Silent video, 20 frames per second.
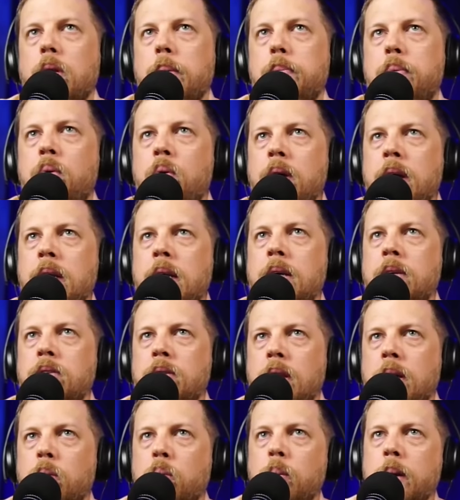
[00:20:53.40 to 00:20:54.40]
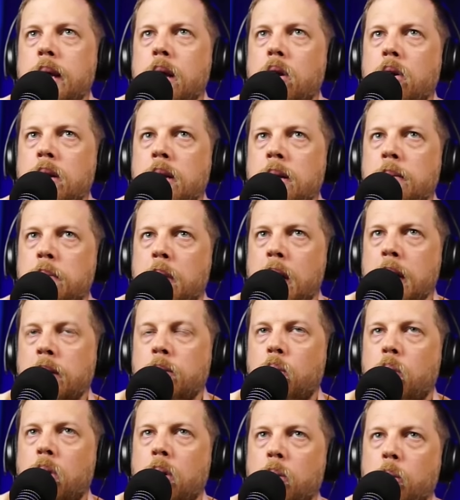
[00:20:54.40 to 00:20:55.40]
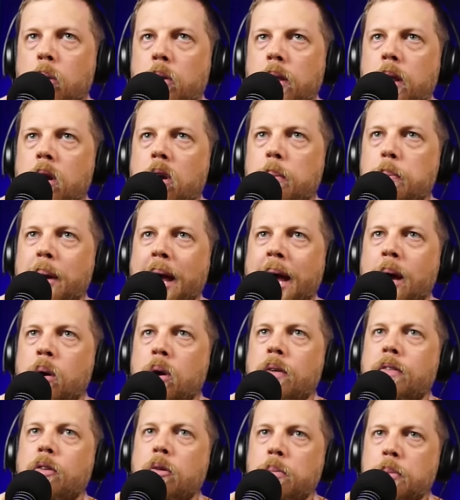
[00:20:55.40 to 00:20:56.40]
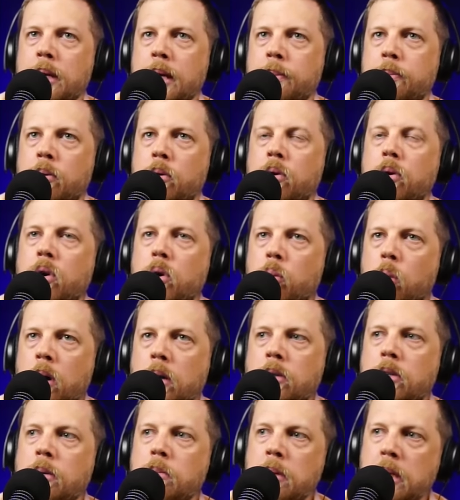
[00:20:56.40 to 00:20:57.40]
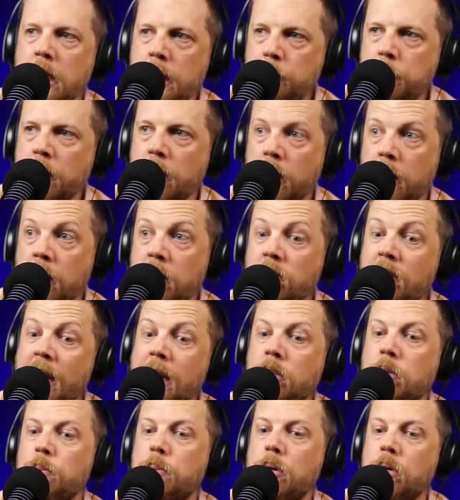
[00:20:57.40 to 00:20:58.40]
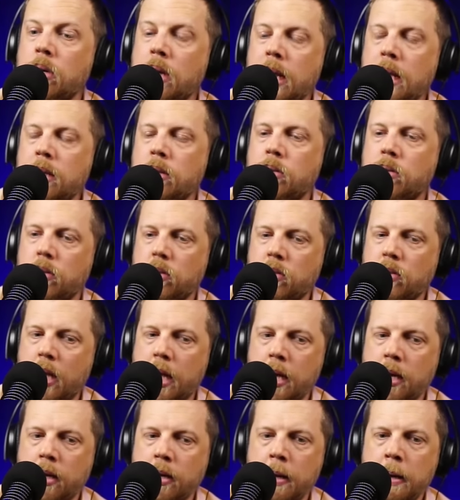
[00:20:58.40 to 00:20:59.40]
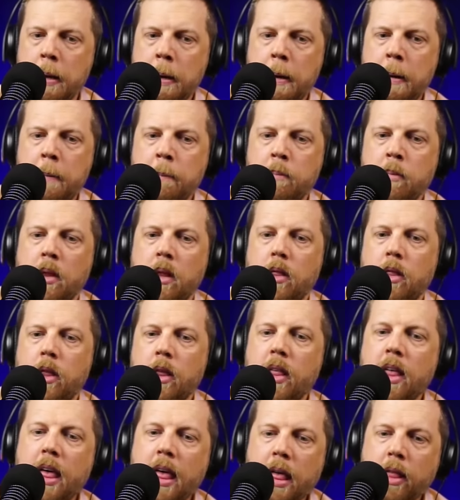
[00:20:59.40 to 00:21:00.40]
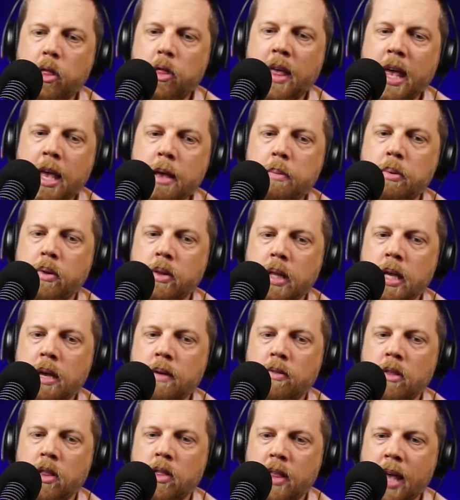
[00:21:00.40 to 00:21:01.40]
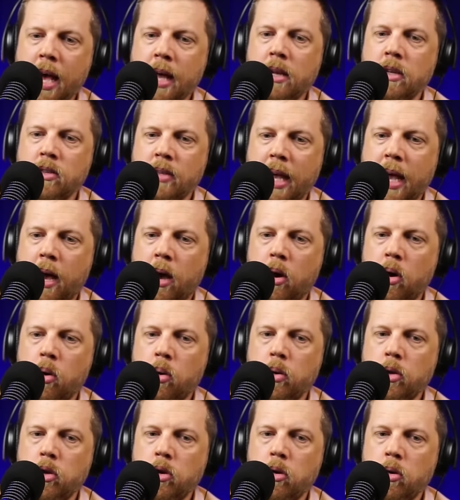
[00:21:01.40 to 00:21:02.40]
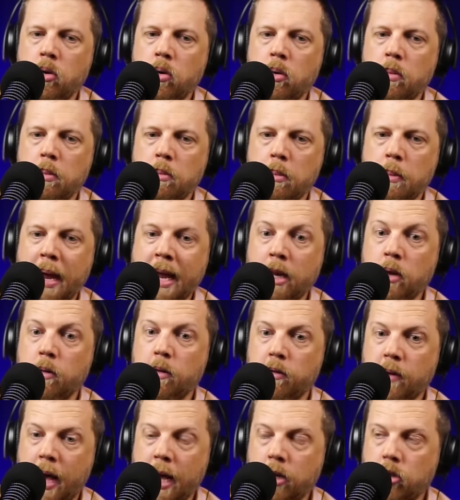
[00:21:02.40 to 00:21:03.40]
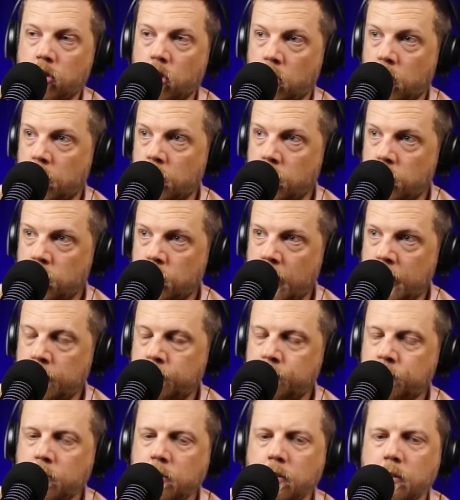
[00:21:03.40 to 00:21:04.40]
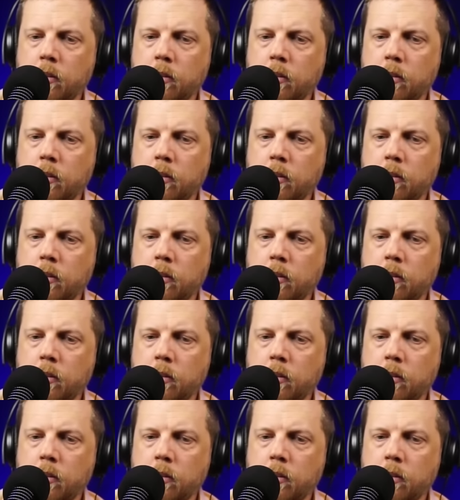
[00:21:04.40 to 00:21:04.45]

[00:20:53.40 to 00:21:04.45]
the point is that we are in a mind war where there are powerful people who want to manipulate us. As Bernays said, they believe that that is how you manufacture consent.